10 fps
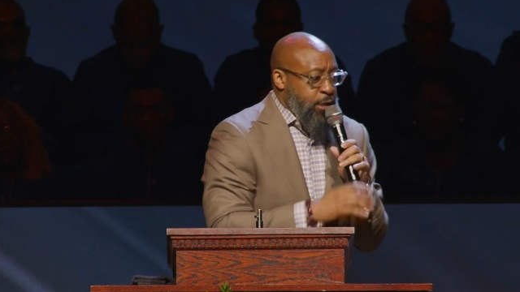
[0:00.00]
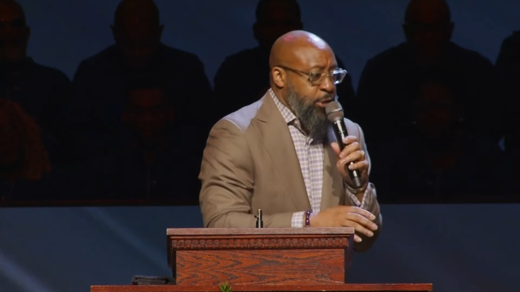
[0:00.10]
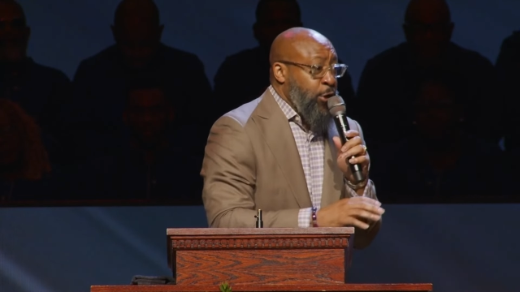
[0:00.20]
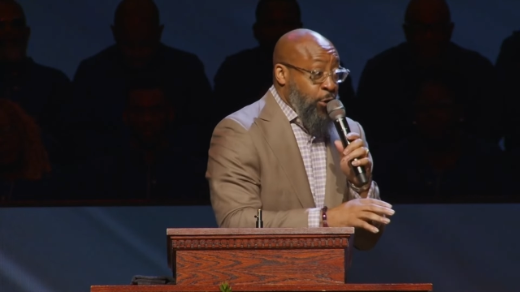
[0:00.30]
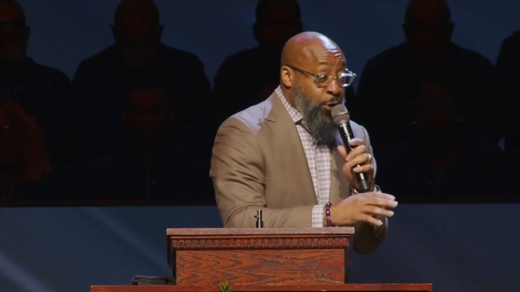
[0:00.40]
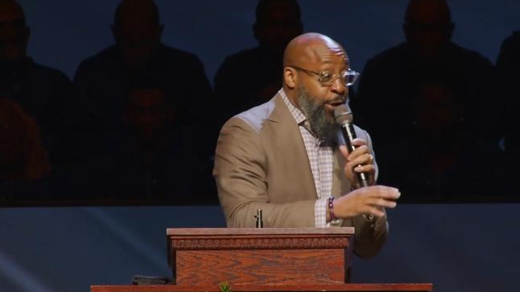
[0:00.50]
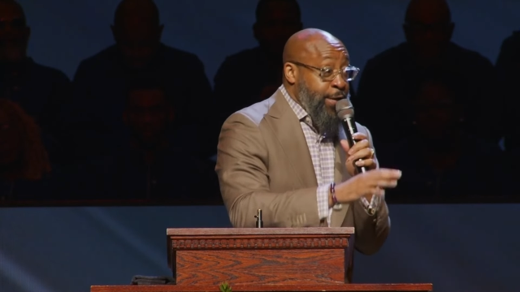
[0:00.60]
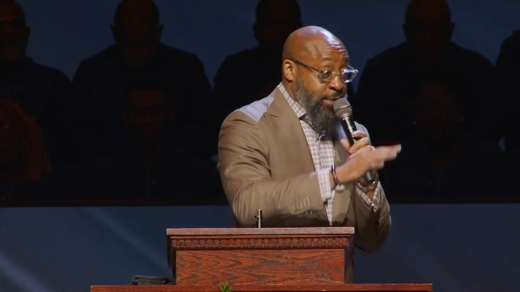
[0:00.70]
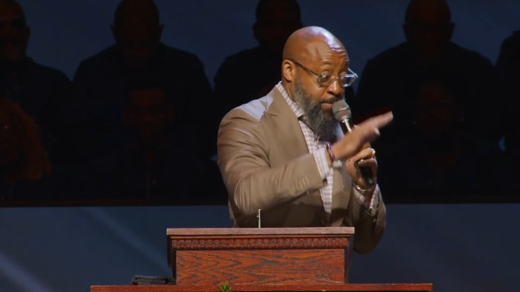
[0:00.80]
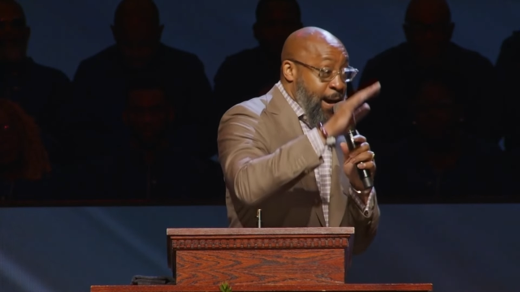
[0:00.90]
The Lord
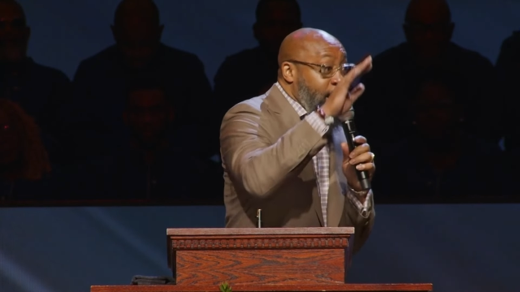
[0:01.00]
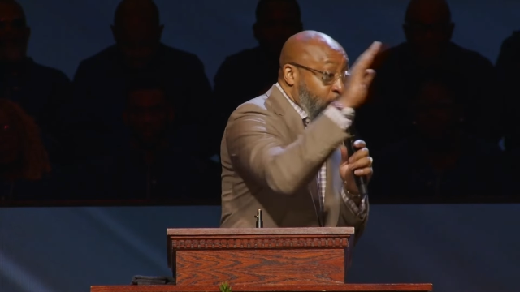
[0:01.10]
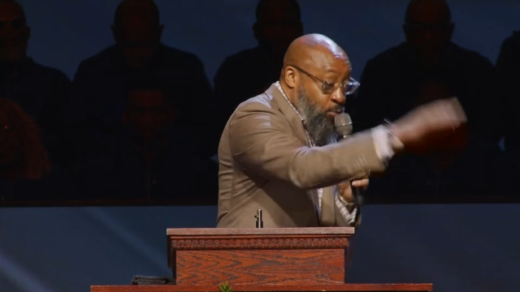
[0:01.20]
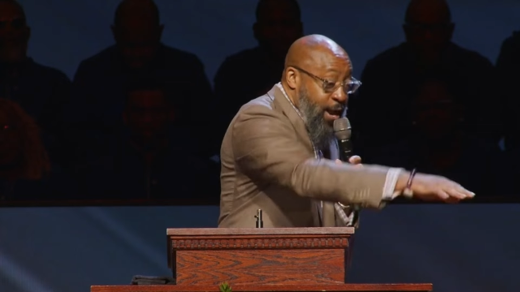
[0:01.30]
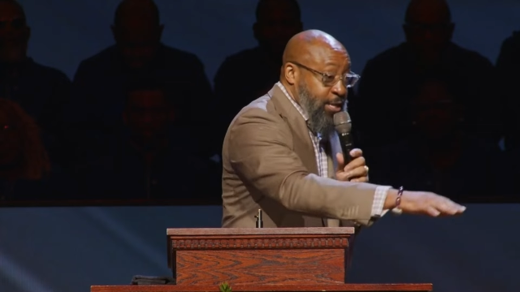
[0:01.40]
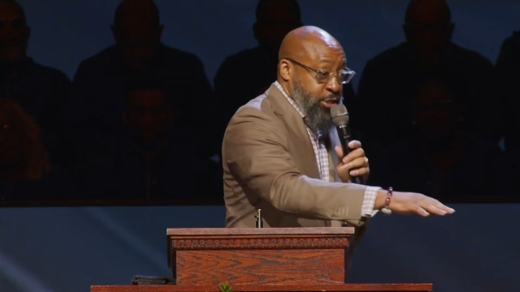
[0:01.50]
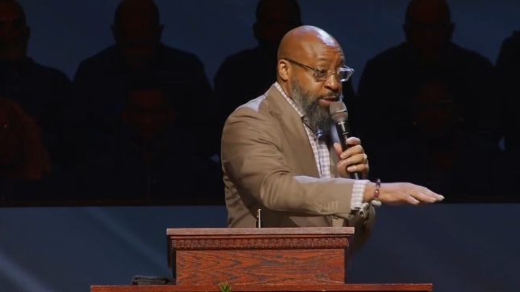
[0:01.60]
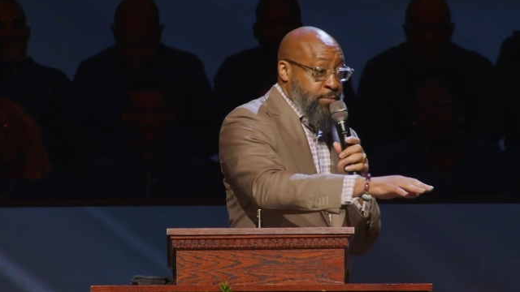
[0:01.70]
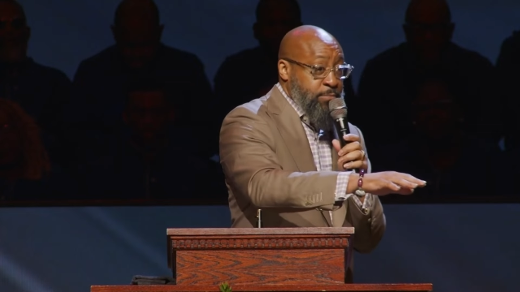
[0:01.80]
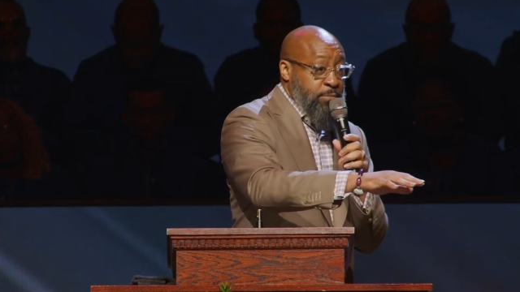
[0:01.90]
is my
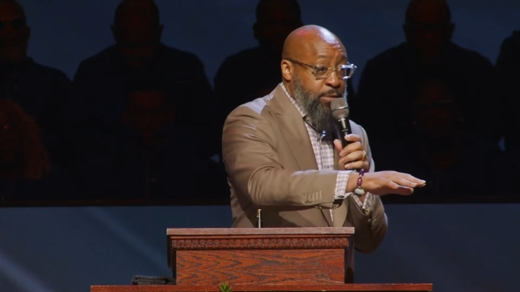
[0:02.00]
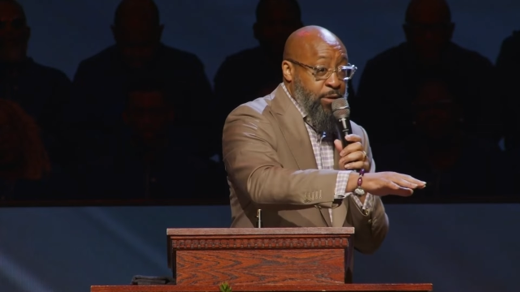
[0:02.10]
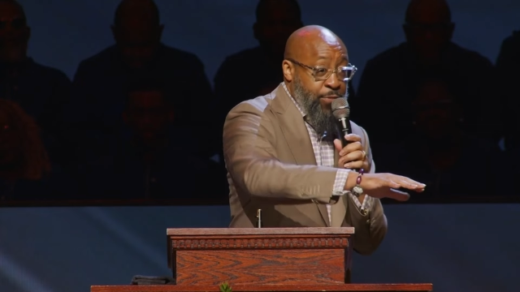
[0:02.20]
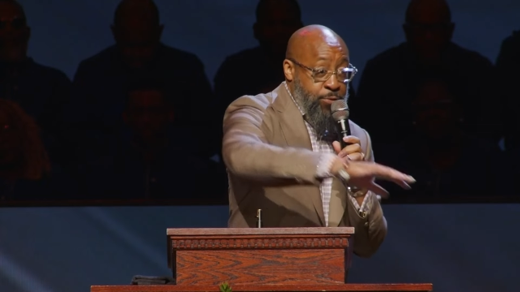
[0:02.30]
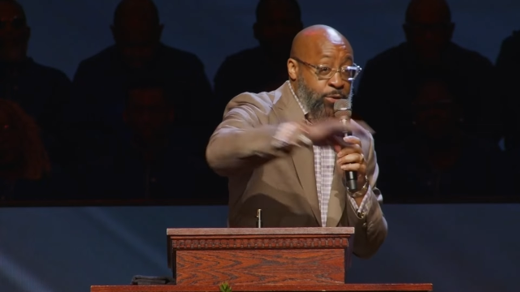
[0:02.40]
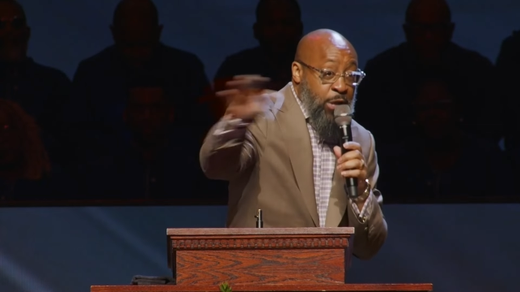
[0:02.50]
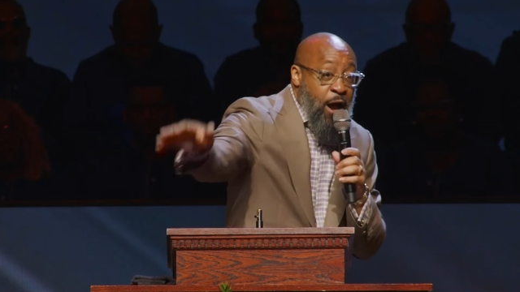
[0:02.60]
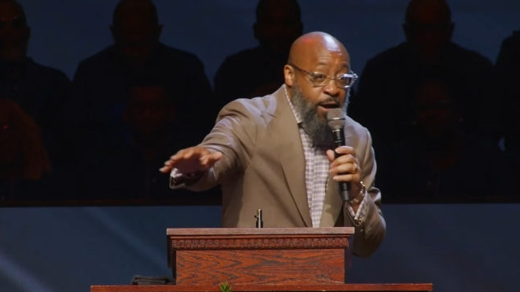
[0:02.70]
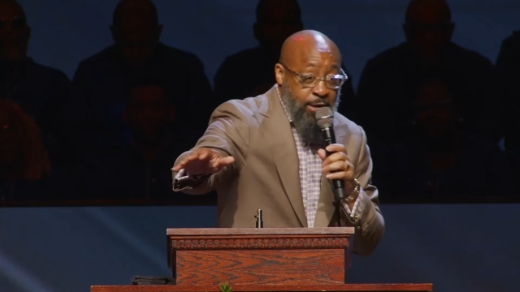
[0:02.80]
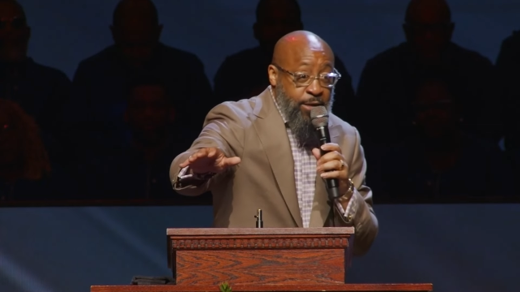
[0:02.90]
direction through
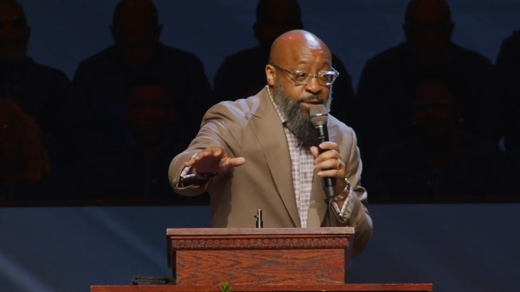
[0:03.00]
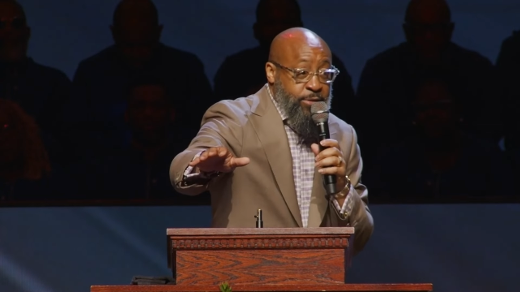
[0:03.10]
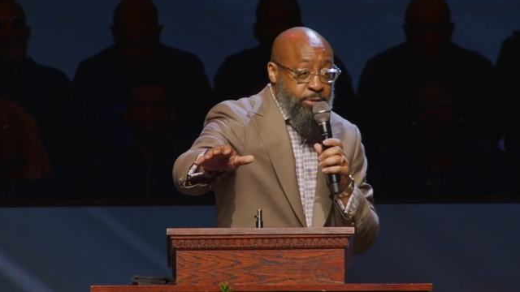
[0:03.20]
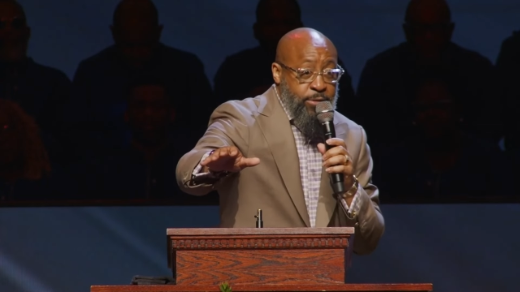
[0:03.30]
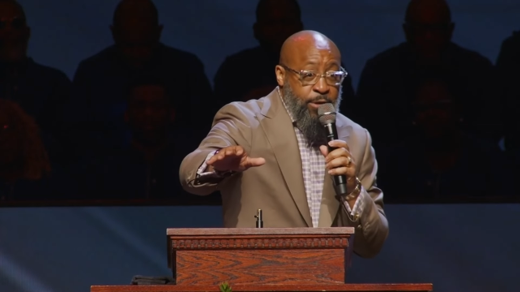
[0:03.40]
darkness,